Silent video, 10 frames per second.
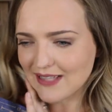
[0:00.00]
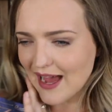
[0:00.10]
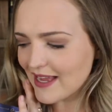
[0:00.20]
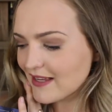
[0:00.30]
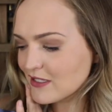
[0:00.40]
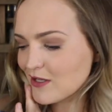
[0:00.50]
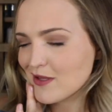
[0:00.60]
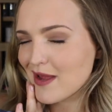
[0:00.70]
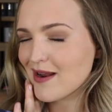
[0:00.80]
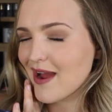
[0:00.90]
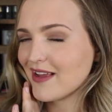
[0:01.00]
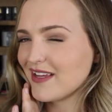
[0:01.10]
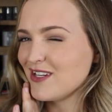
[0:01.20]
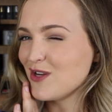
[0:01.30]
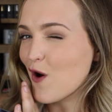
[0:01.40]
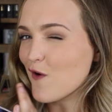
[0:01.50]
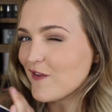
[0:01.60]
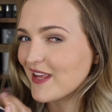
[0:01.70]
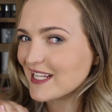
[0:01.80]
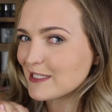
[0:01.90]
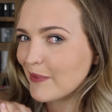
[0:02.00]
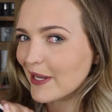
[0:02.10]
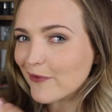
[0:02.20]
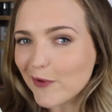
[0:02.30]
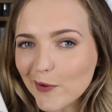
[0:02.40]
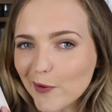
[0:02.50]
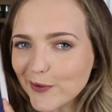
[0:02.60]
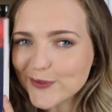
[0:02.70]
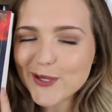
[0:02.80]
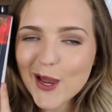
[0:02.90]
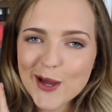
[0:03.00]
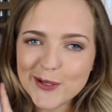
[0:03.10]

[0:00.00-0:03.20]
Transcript: like so that I can know if it gets better or not,